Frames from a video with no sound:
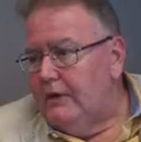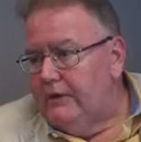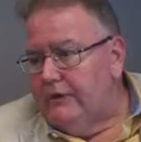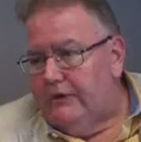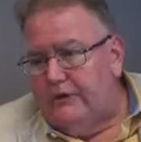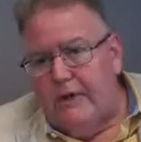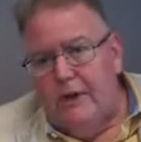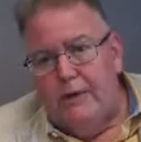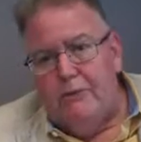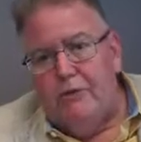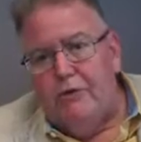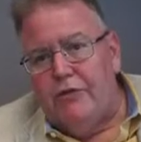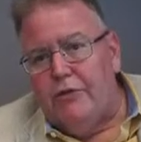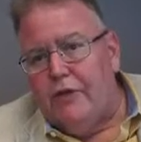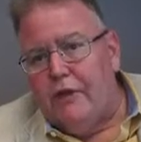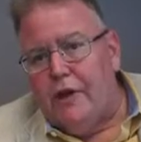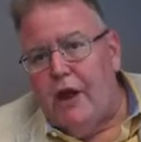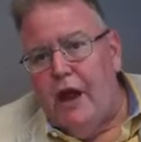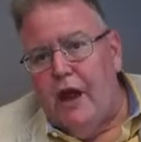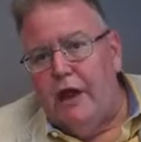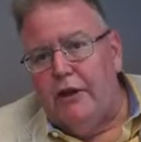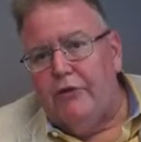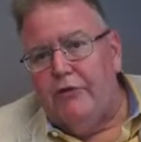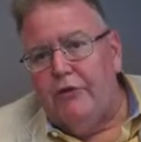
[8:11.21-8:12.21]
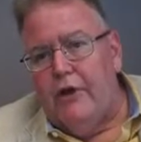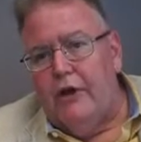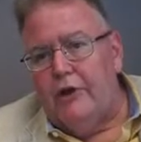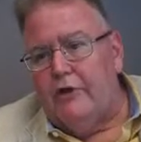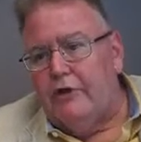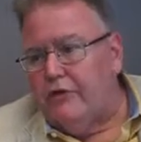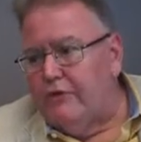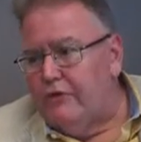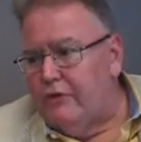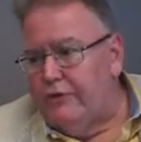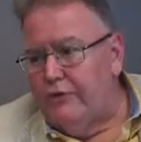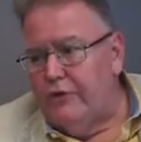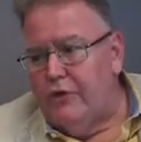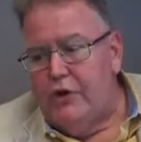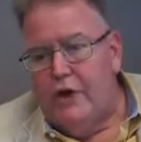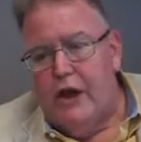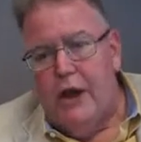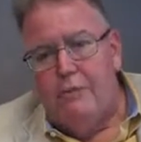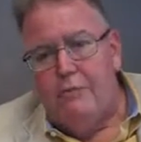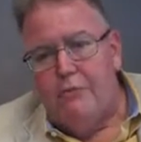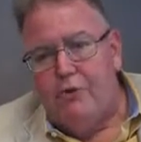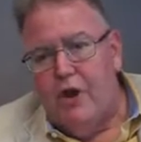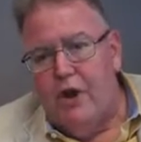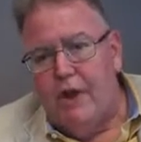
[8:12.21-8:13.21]
Same with the contractors. If you
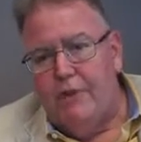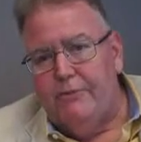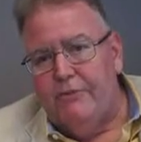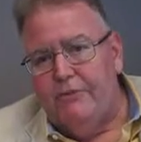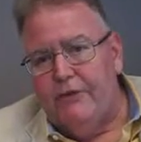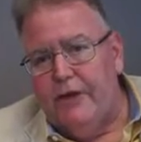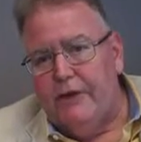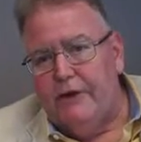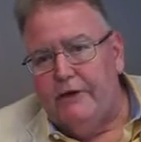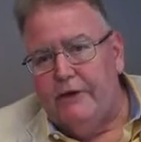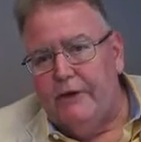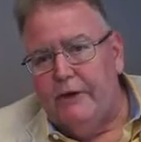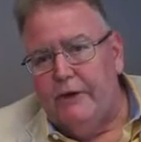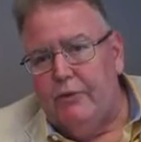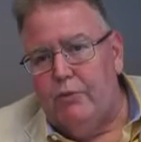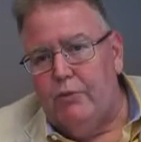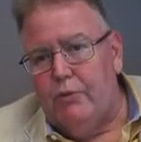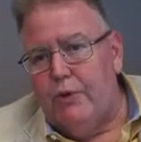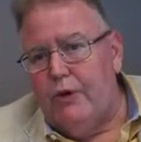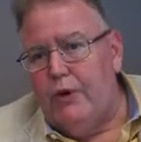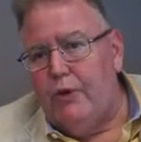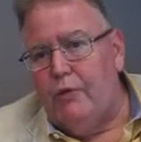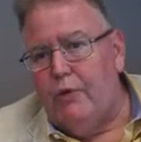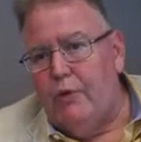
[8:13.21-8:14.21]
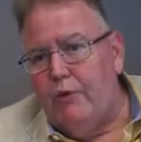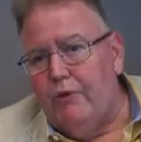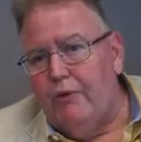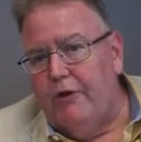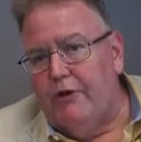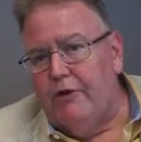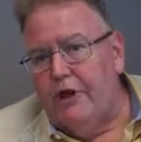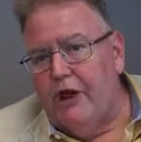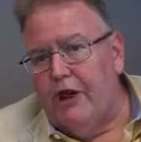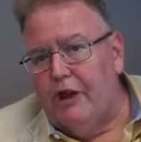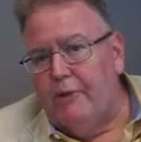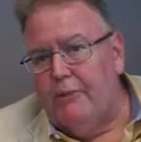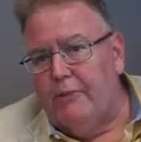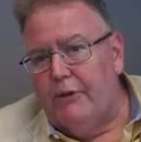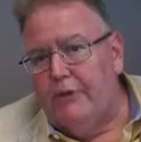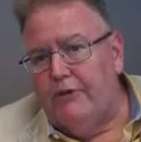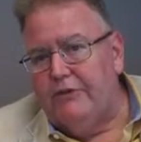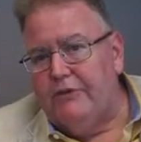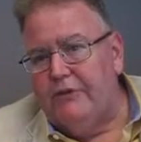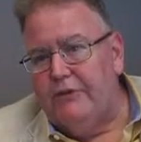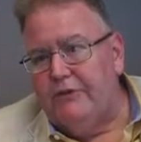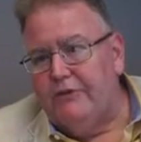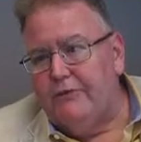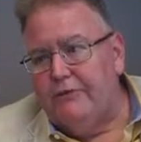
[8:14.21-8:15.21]
got problems out there, we don't want to run you out of
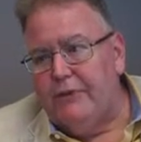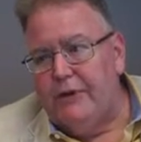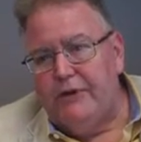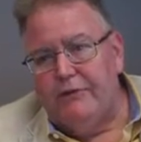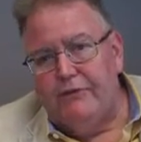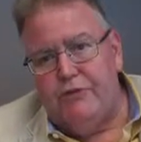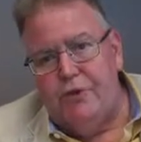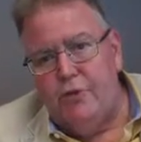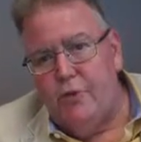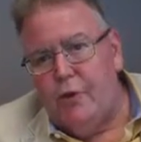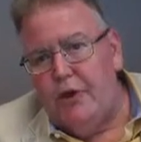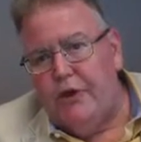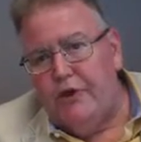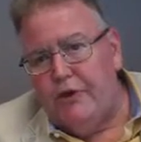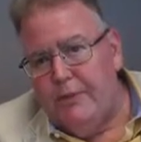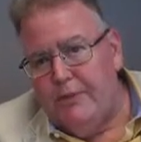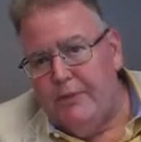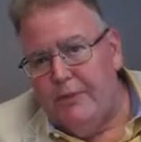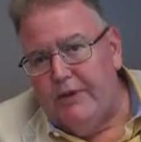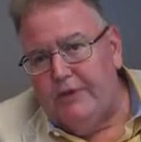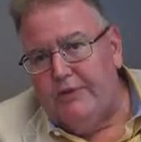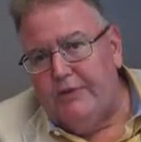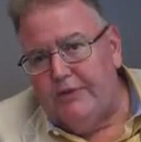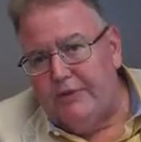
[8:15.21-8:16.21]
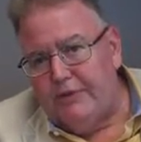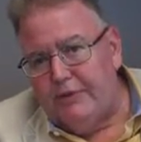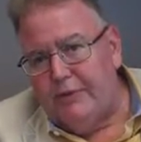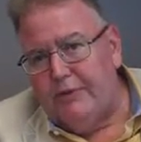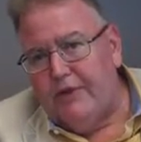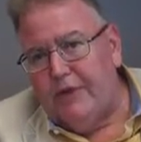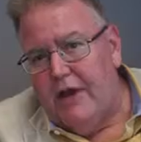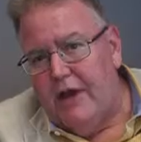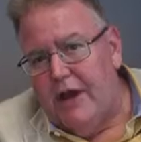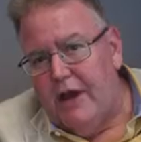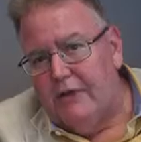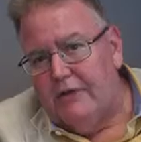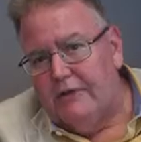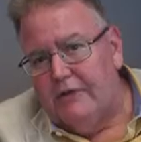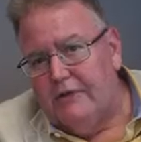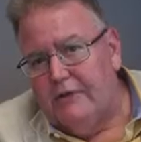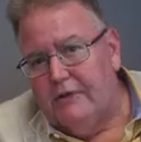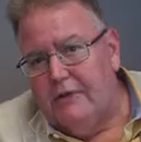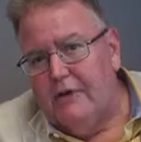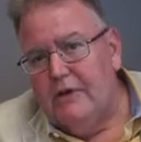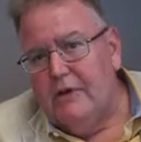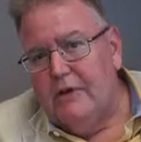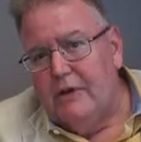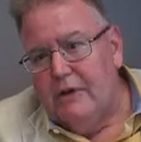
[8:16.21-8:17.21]
business, but if you want to do business with
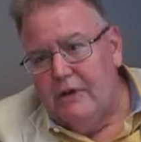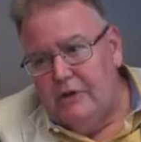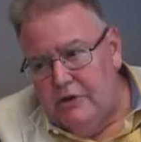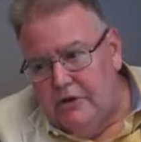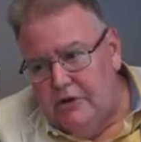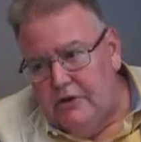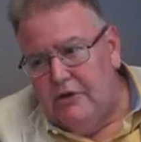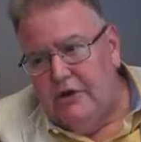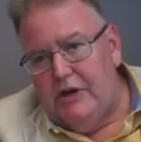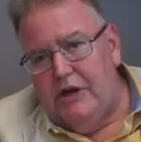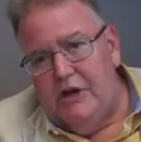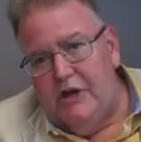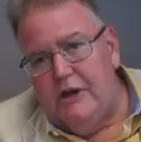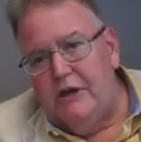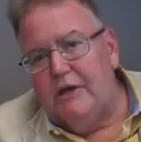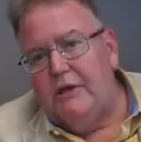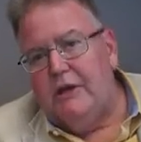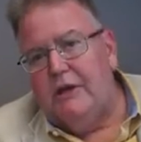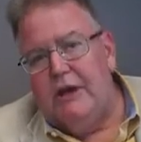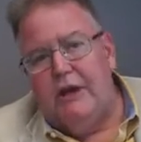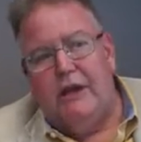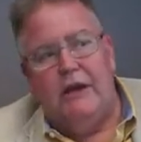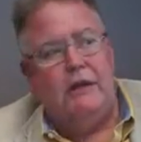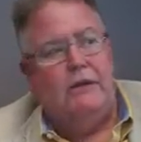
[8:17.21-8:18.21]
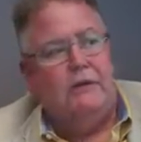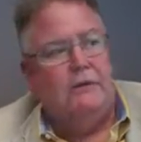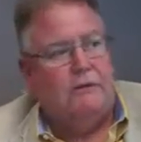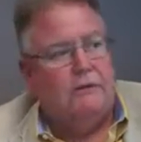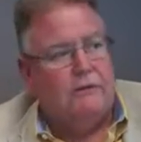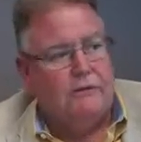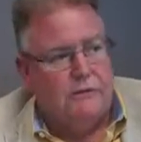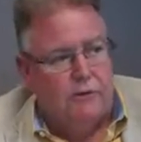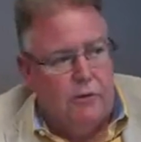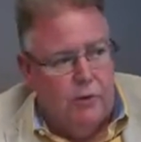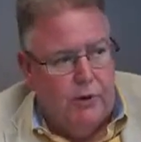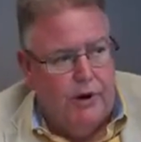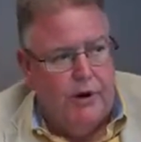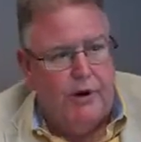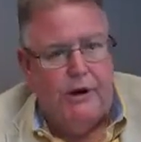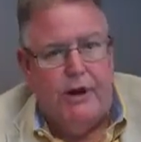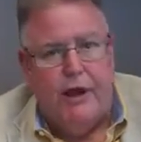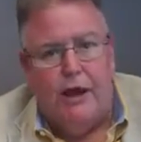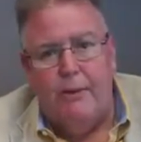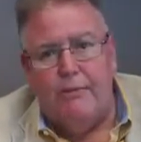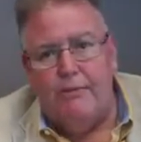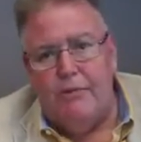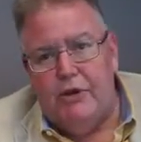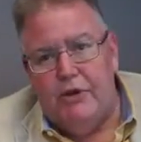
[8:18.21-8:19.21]
us, you need to get squared
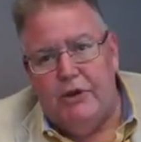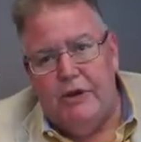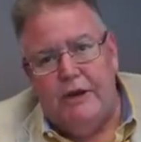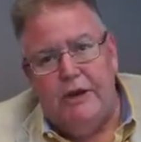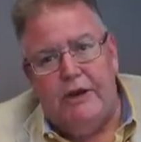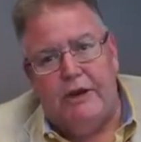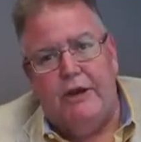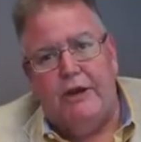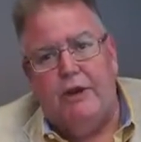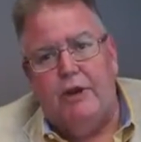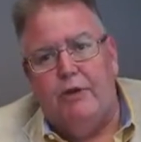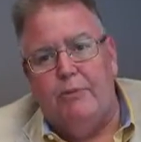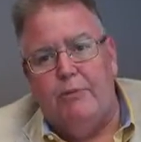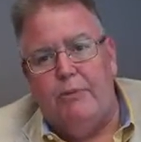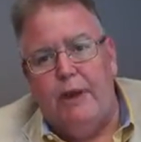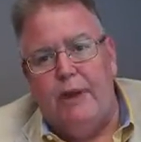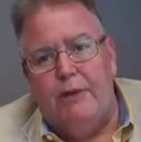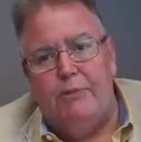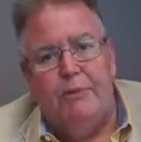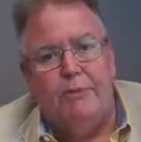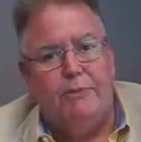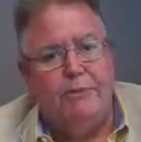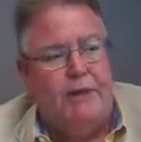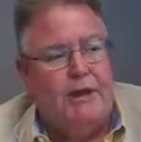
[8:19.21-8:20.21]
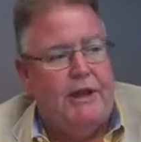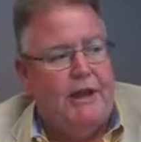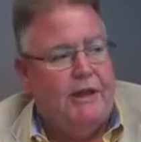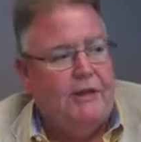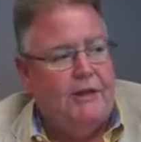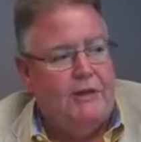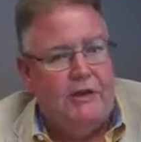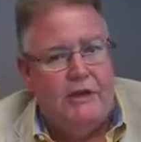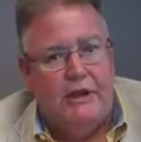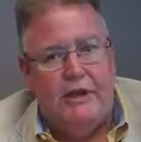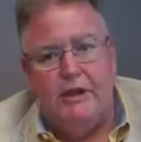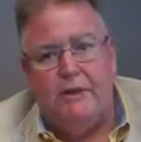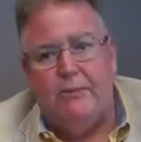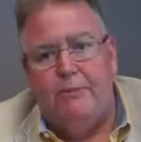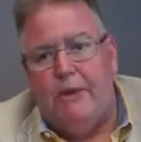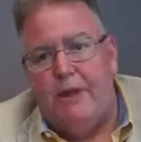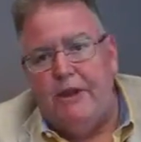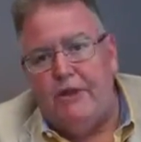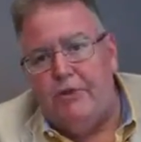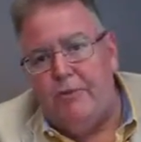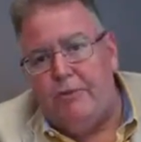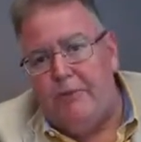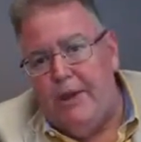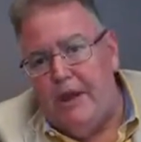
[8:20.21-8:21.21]
up. You need to get on payment plan. You need to
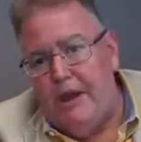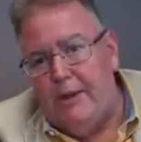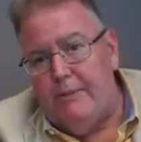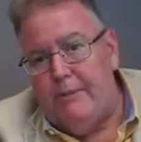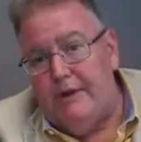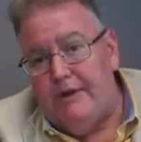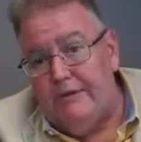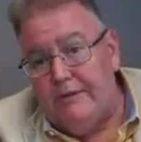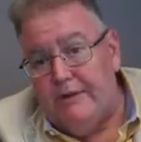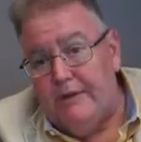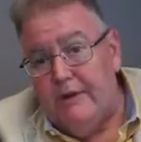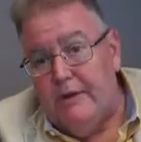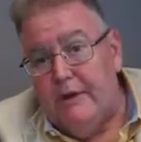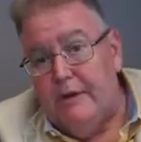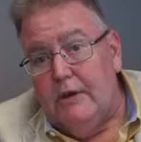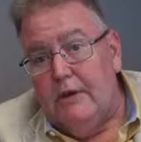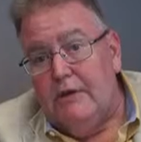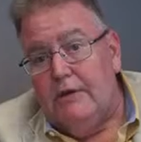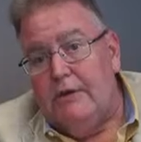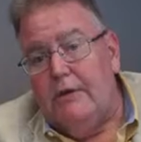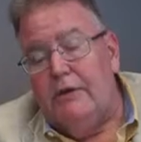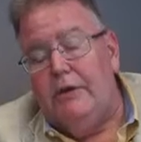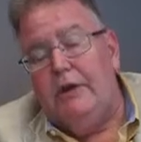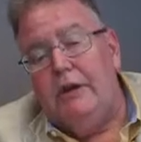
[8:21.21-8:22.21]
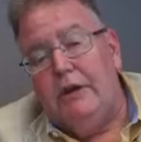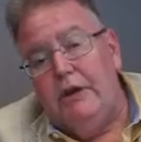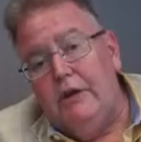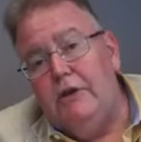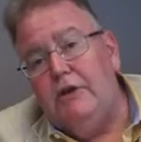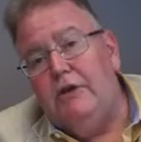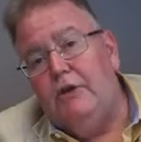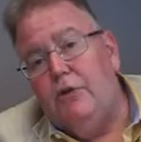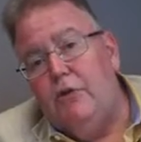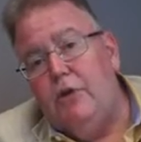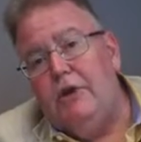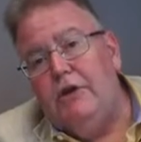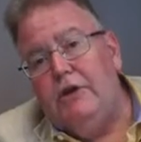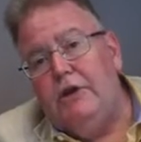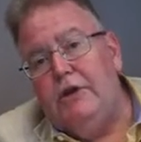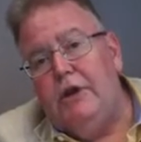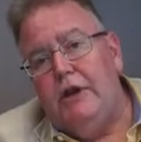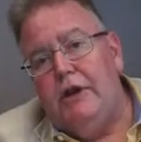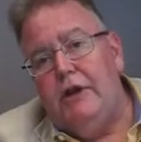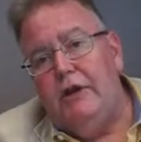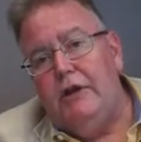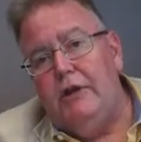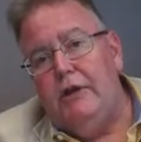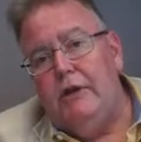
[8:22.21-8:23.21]
make your payments. You need to do what you
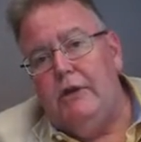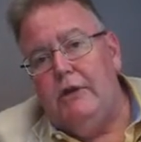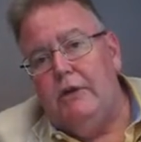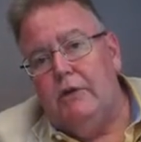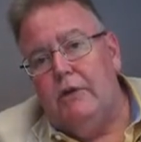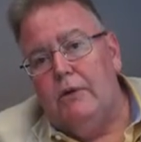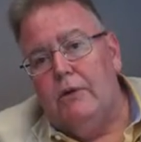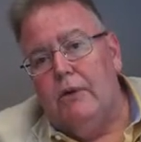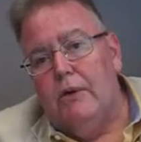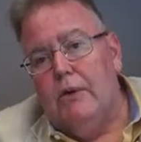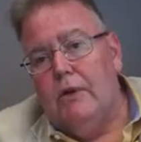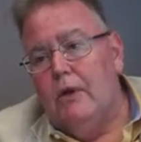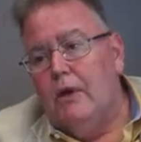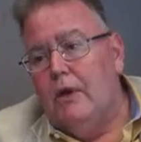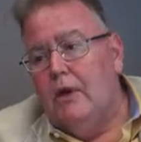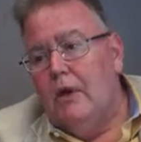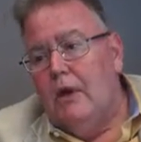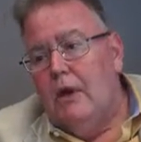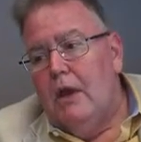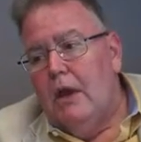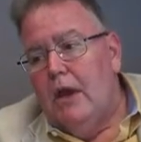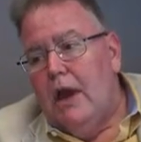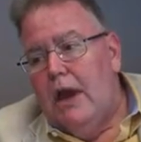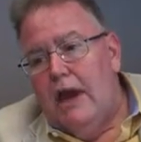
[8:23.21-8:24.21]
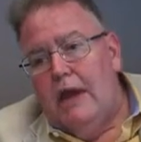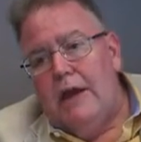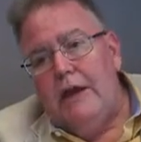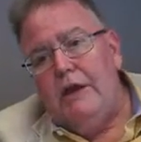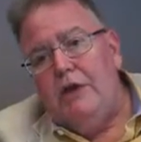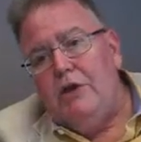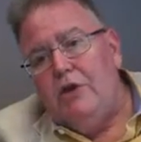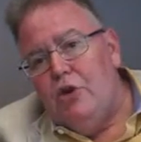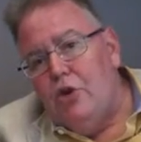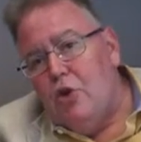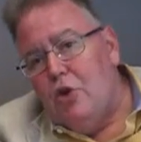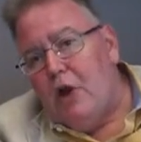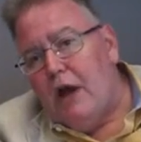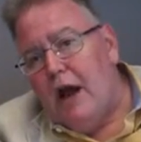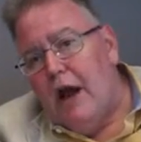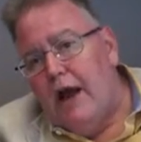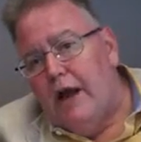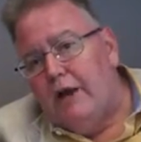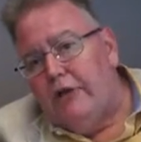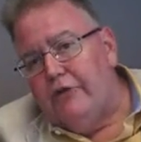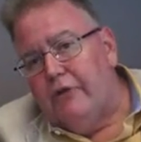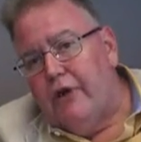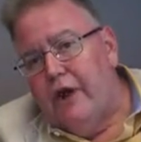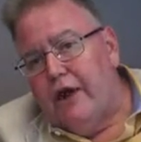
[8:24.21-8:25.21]
need to do. Any new
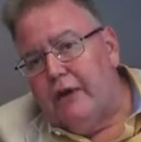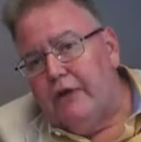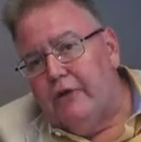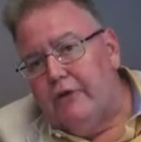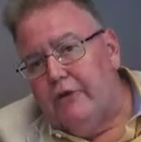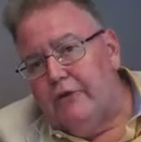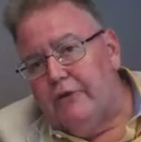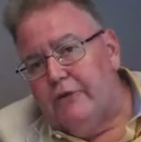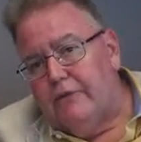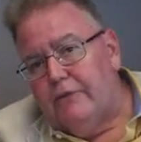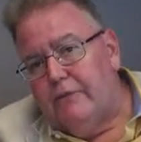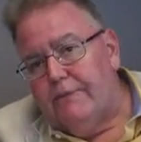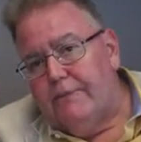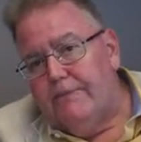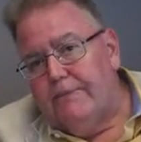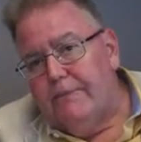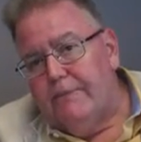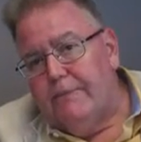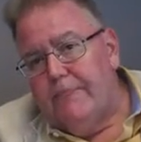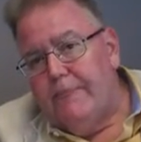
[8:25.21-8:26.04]
contractors,